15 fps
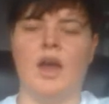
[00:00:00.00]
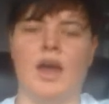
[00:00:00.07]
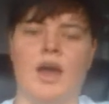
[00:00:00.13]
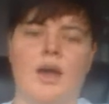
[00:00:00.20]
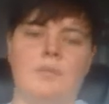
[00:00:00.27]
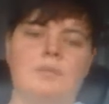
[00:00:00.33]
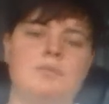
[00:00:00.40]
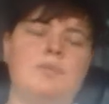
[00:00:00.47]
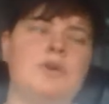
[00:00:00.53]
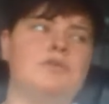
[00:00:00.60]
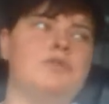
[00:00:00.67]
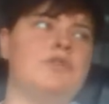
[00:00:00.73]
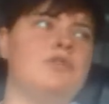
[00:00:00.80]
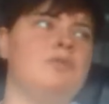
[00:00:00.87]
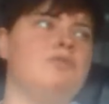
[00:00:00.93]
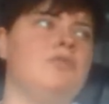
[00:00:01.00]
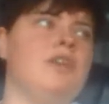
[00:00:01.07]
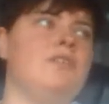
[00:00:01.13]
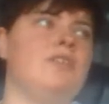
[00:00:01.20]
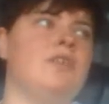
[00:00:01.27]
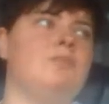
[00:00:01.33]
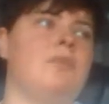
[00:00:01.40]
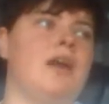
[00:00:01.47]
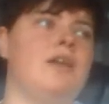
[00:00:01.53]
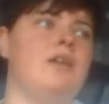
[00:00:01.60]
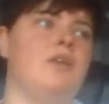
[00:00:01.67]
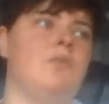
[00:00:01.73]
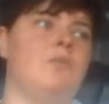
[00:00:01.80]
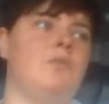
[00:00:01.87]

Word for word: but for some reason my